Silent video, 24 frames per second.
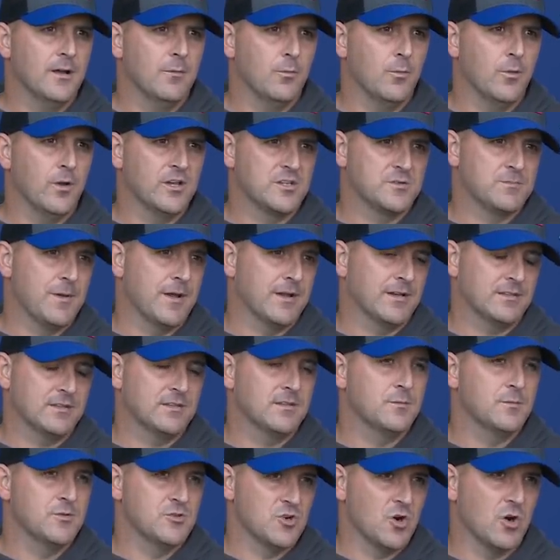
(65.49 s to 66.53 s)
We expect
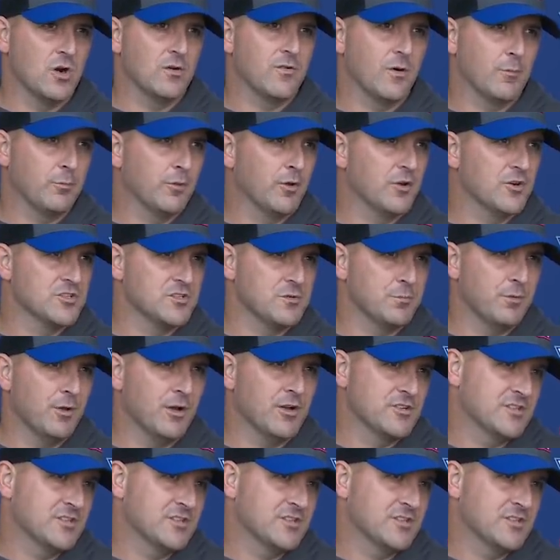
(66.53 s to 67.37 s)
the majority of our players to play.